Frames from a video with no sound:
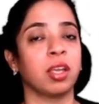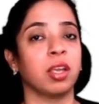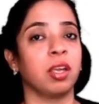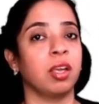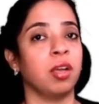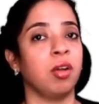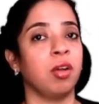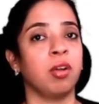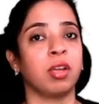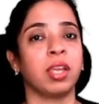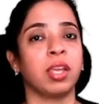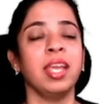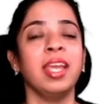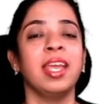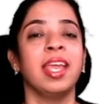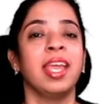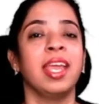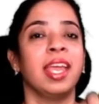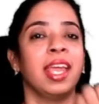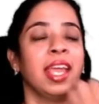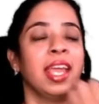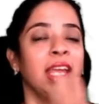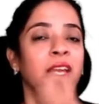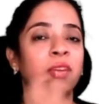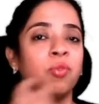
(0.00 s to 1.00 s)
Okay,
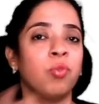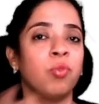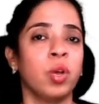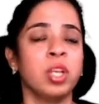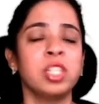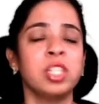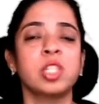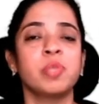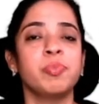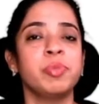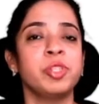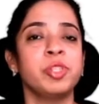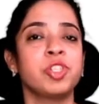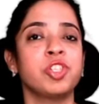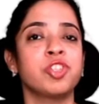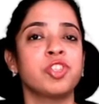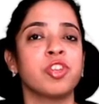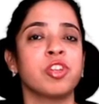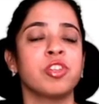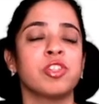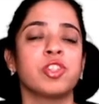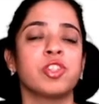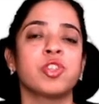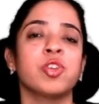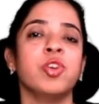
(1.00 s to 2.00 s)
in one species
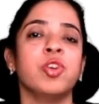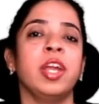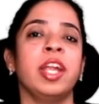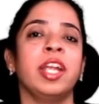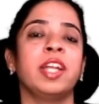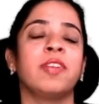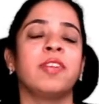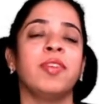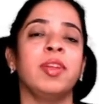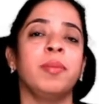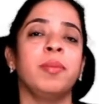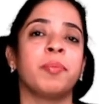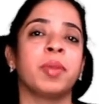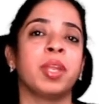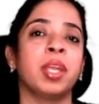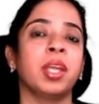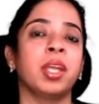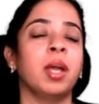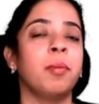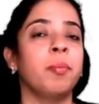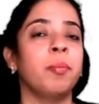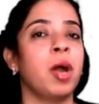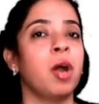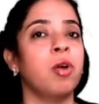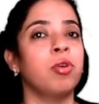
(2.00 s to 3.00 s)
also it will bring
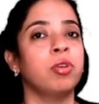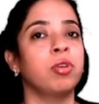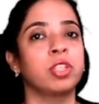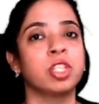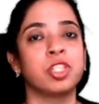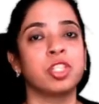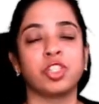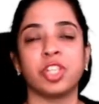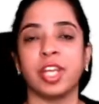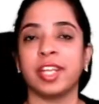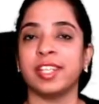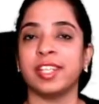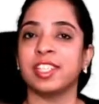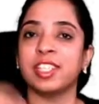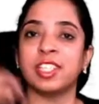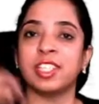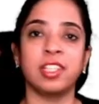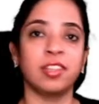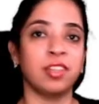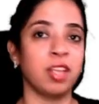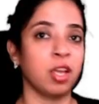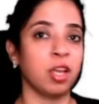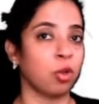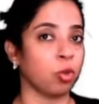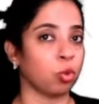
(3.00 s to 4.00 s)
about the changes
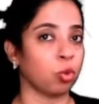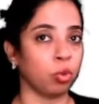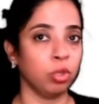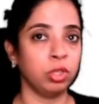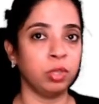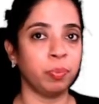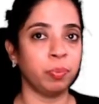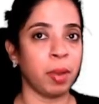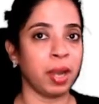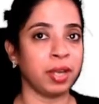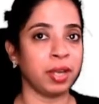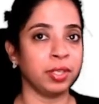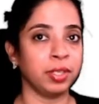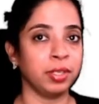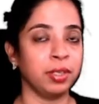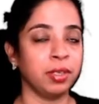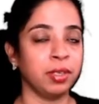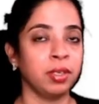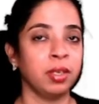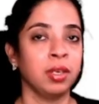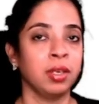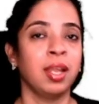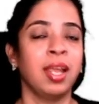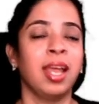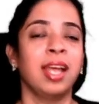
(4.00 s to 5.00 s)
in the growth
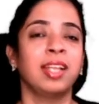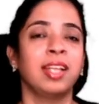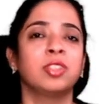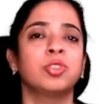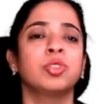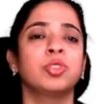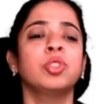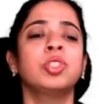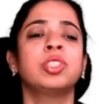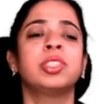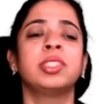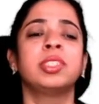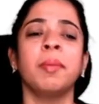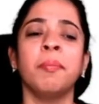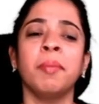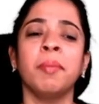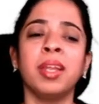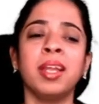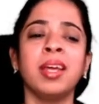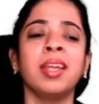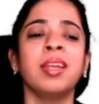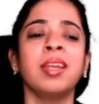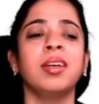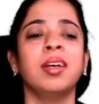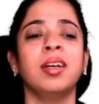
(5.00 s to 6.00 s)
pattern. So
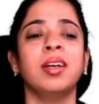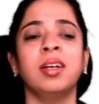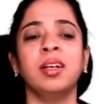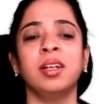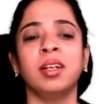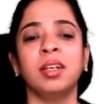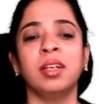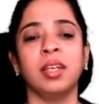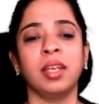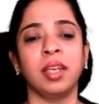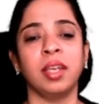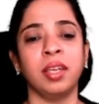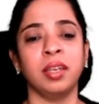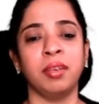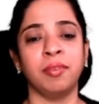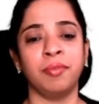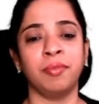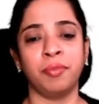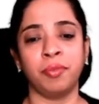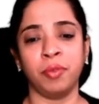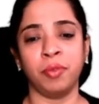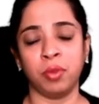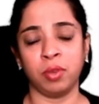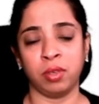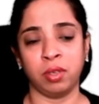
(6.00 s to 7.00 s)
similar uh,
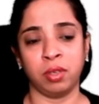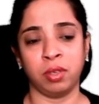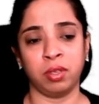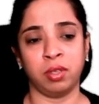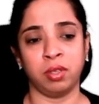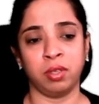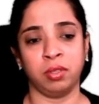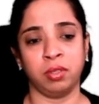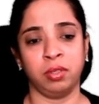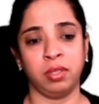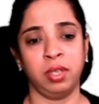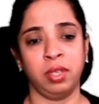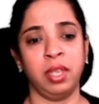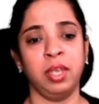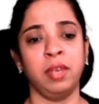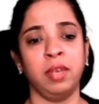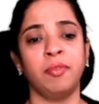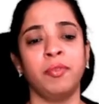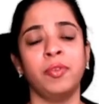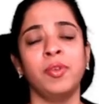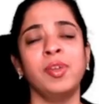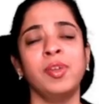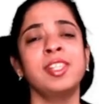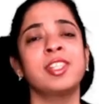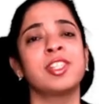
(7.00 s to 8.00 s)
influ uh,
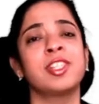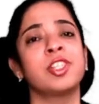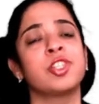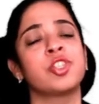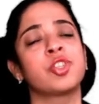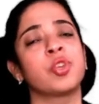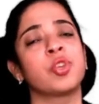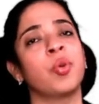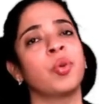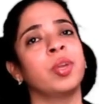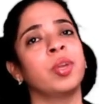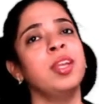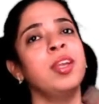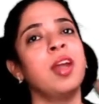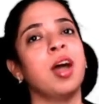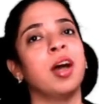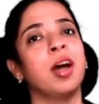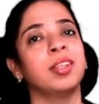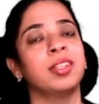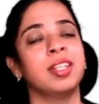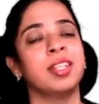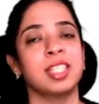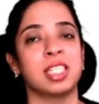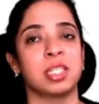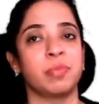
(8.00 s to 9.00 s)
influence is shown in
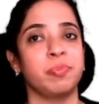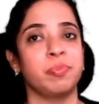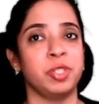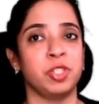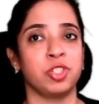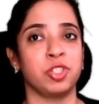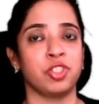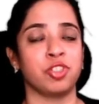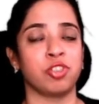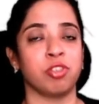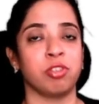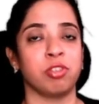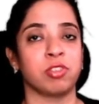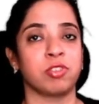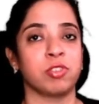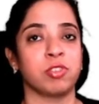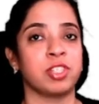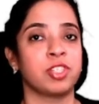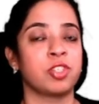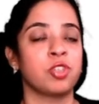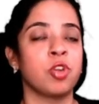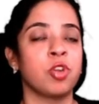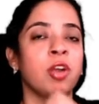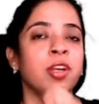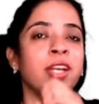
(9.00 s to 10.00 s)
other species also.
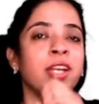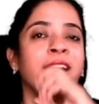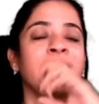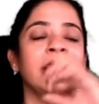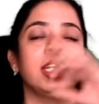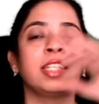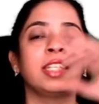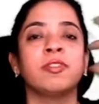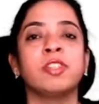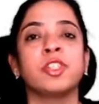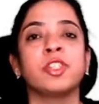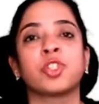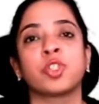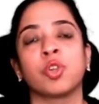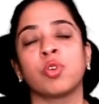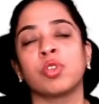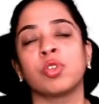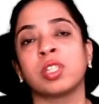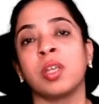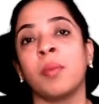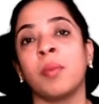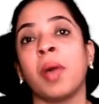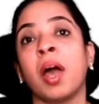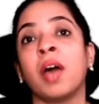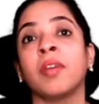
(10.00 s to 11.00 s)
It's not that it will show
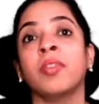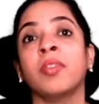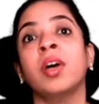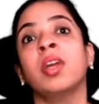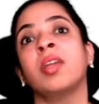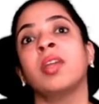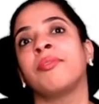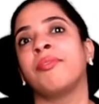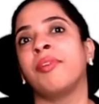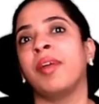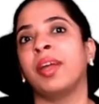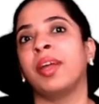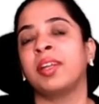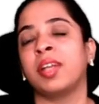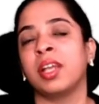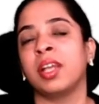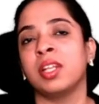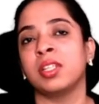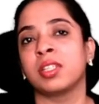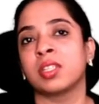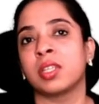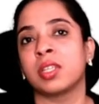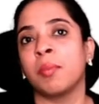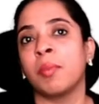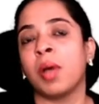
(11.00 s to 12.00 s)
some other effect
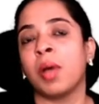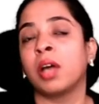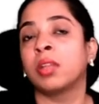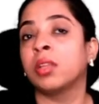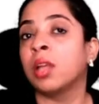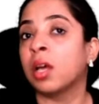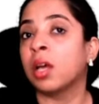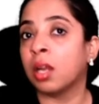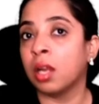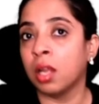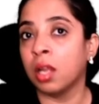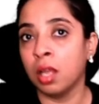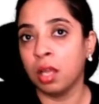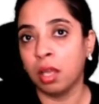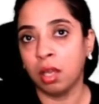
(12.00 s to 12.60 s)
in some other